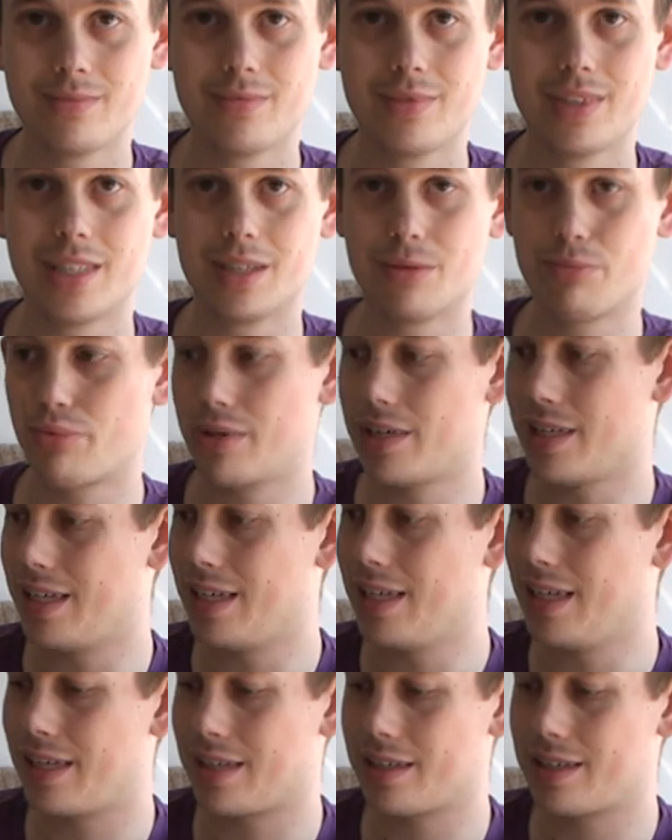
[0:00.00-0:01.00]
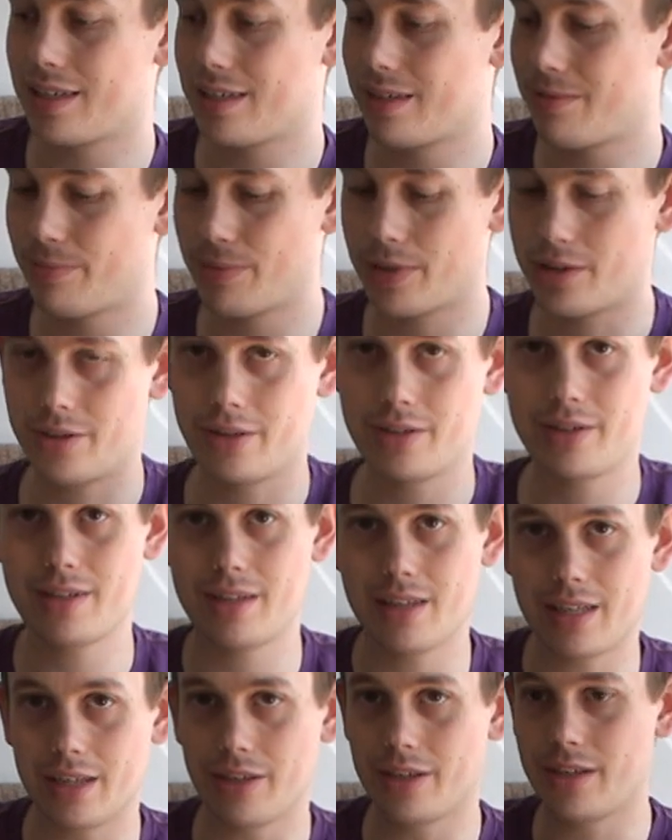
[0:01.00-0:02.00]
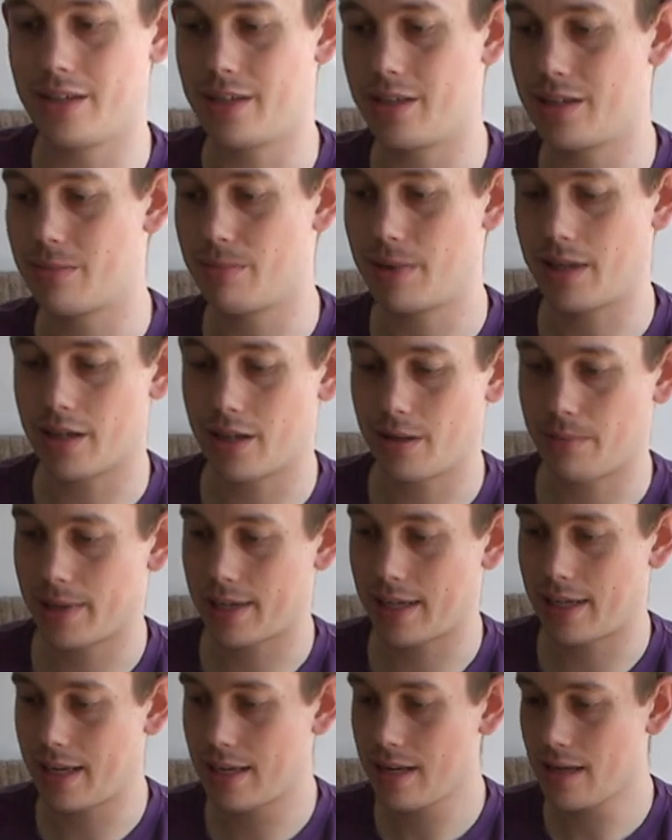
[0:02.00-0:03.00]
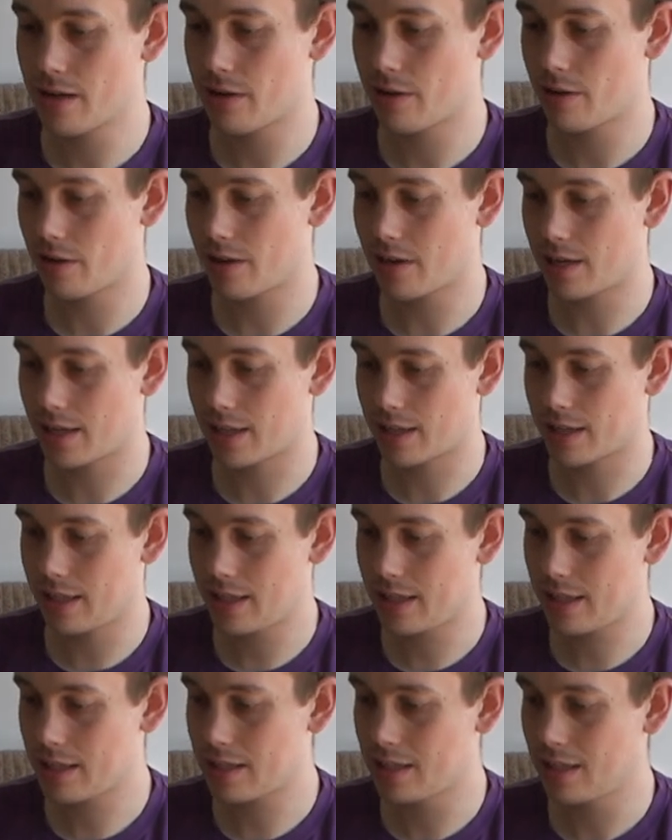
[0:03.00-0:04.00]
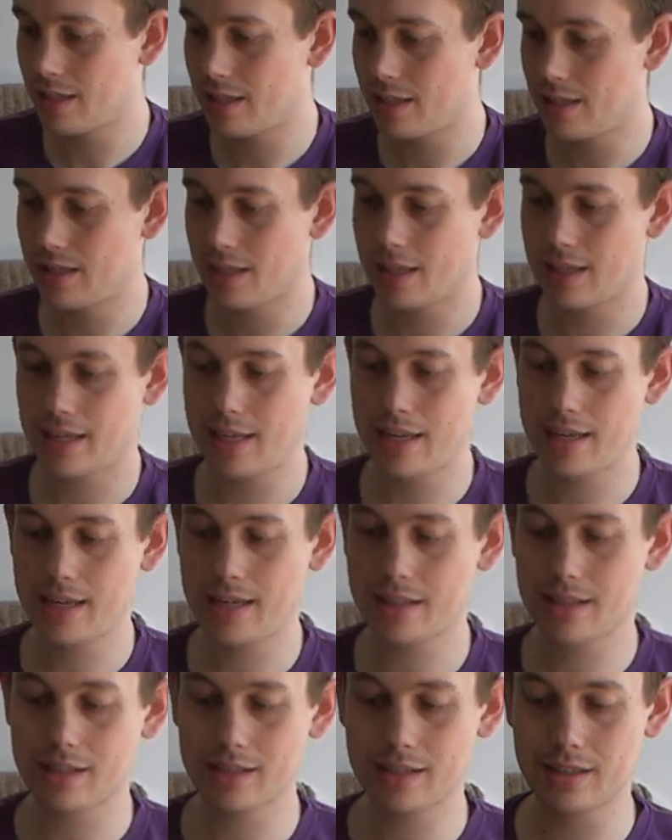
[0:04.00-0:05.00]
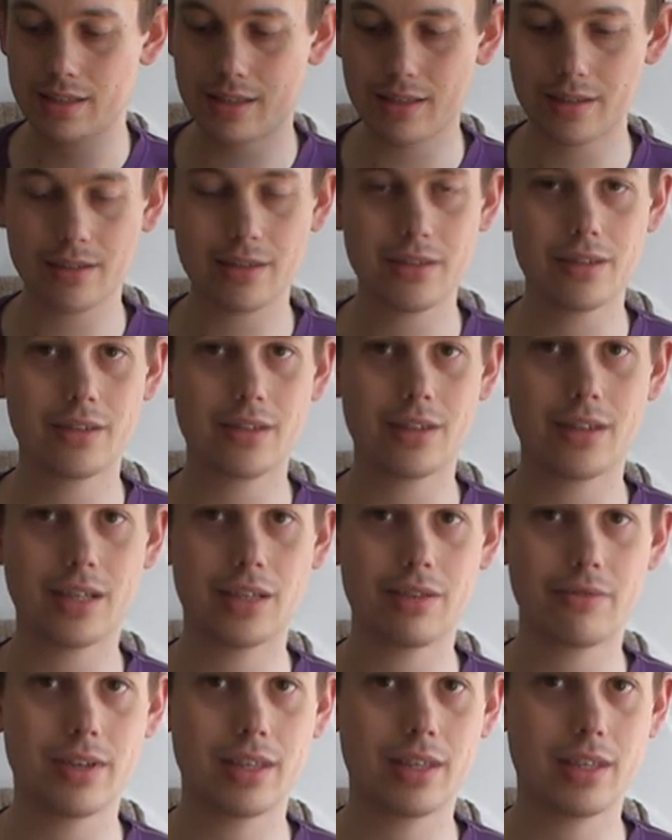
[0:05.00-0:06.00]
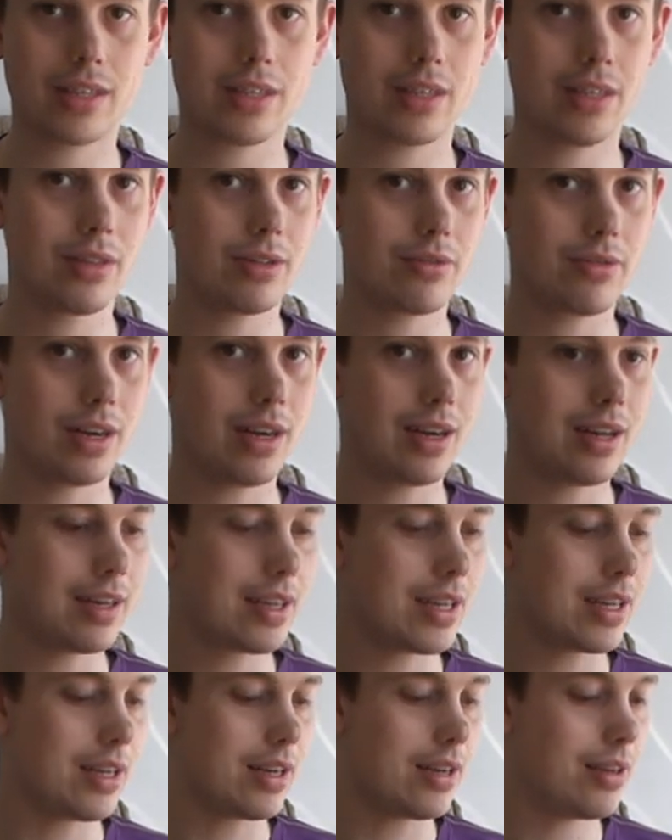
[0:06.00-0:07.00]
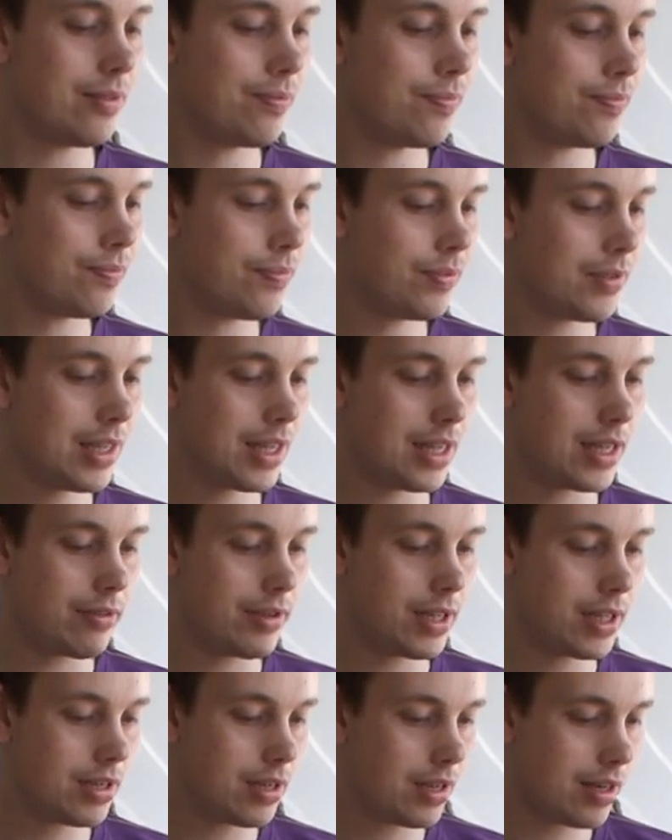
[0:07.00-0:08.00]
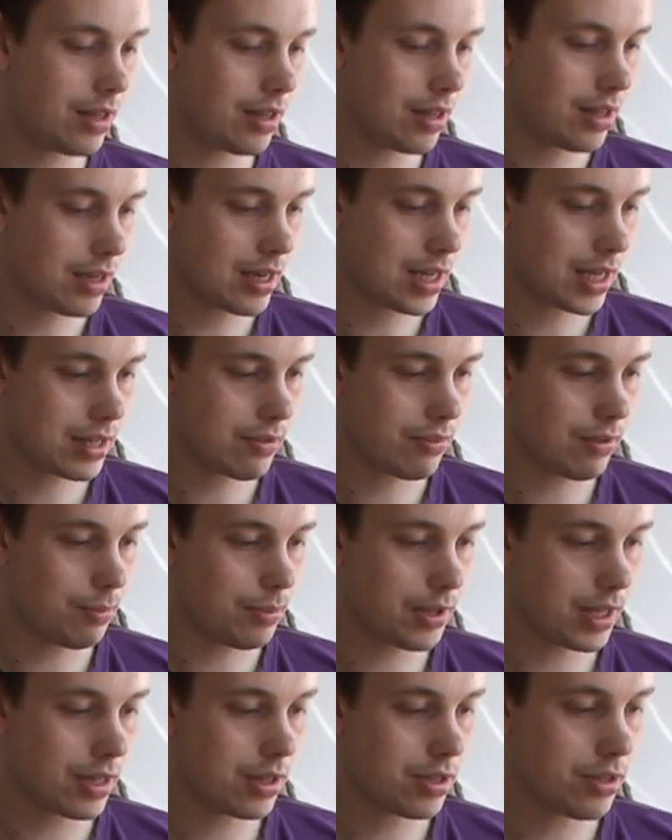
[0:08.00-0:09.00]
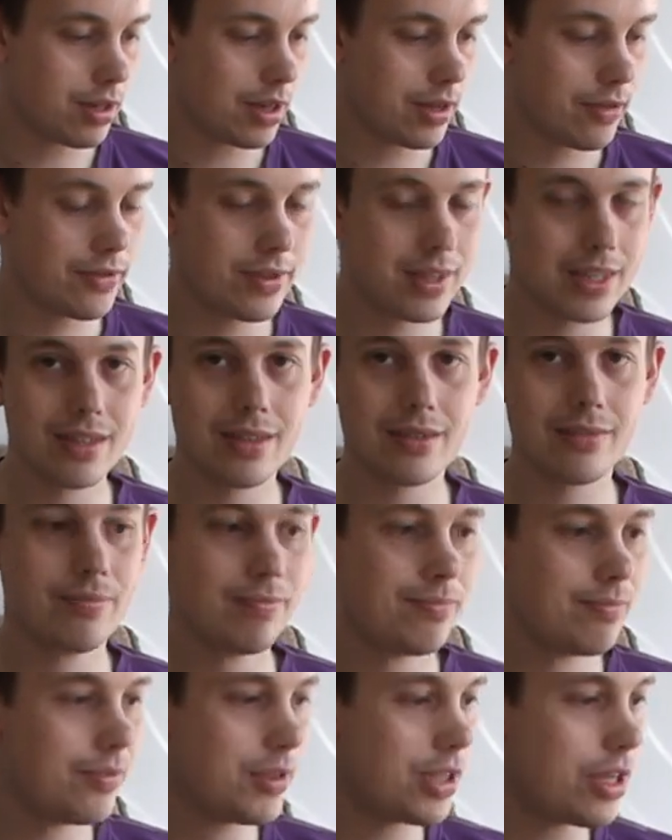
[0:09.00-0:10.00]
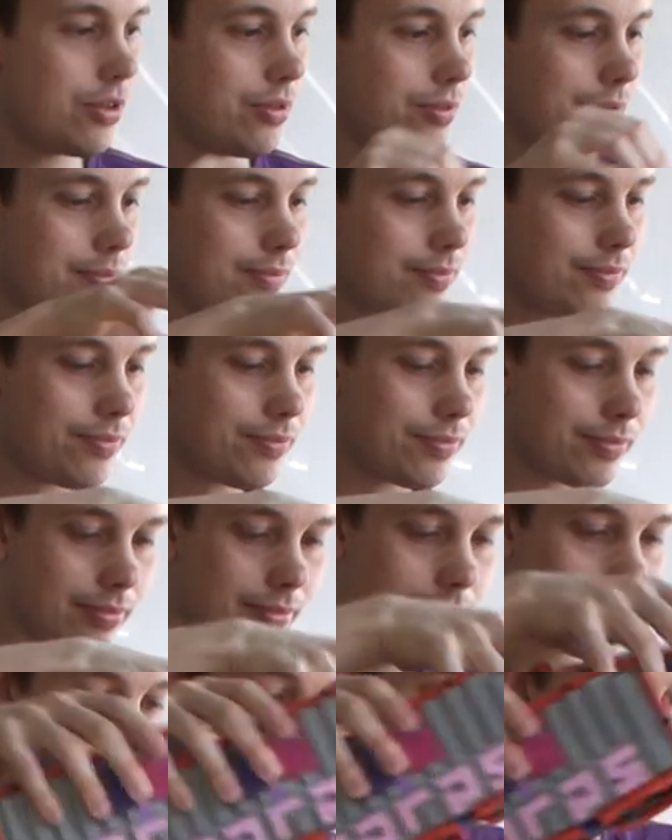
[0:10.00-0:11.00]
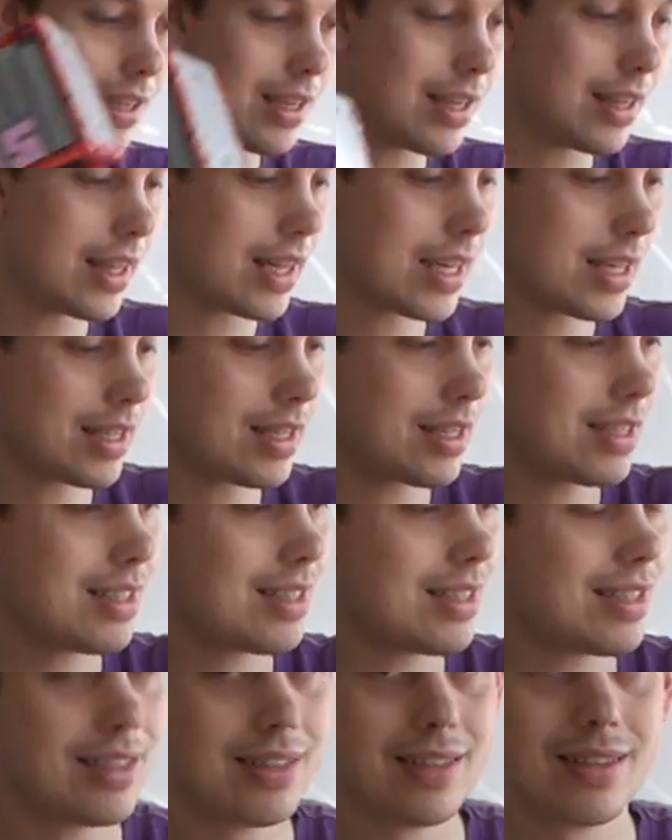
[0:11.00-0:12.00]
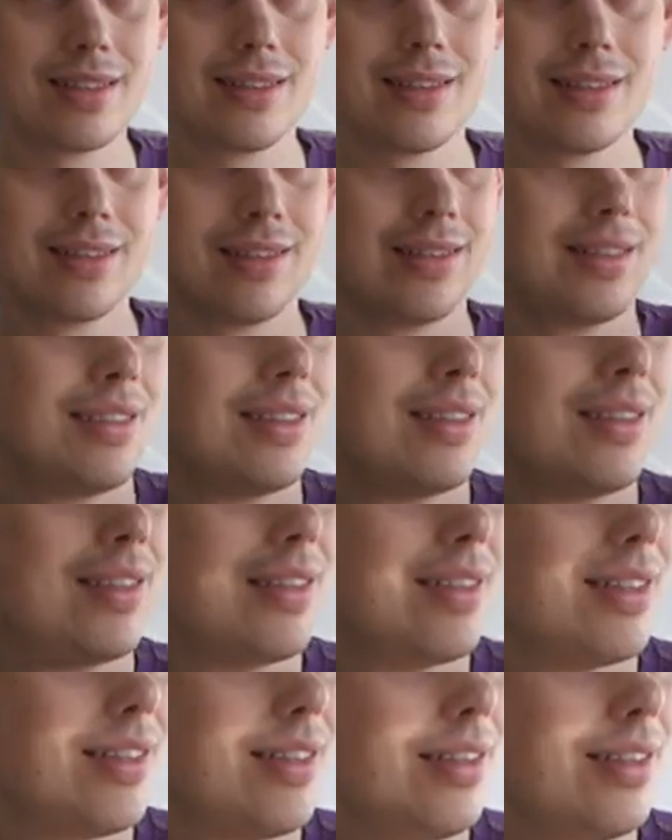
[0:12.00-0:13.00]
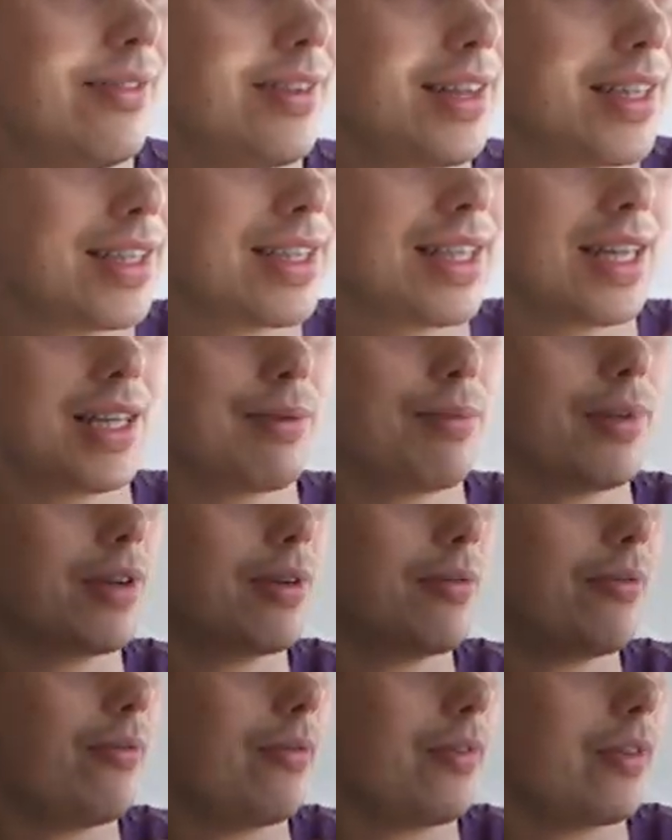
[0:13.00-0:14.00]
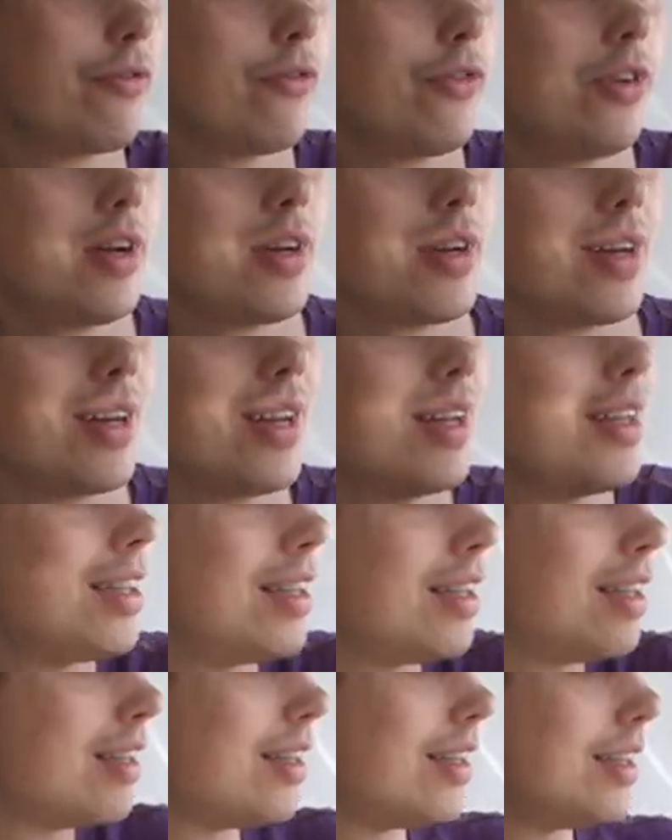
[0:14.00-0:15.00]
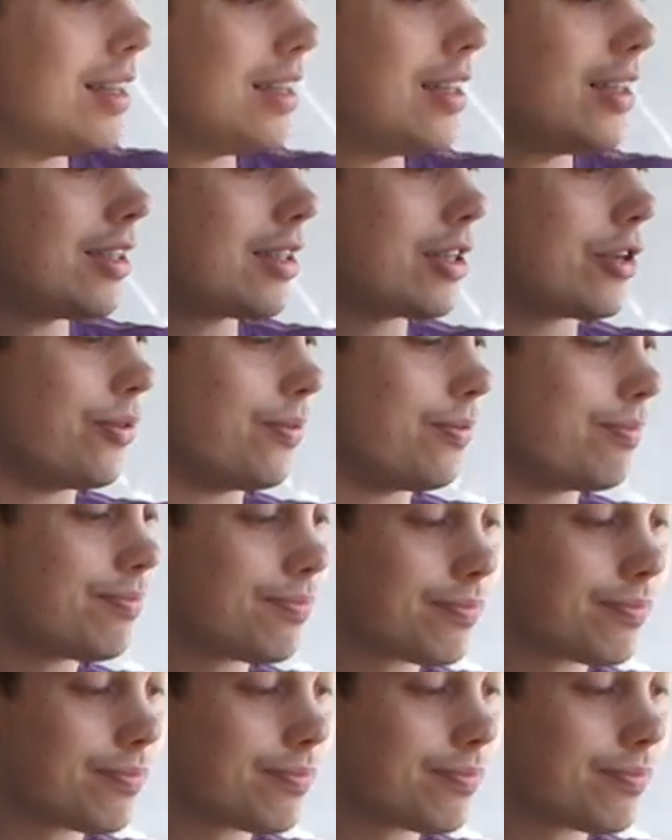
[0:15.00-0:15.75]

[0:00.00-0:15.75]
which is pretty neat, because then you can just back up again, like this, and connect with the trailer again. And eventually the legs will begin to lift. So, that's when it starts becoming fun. So,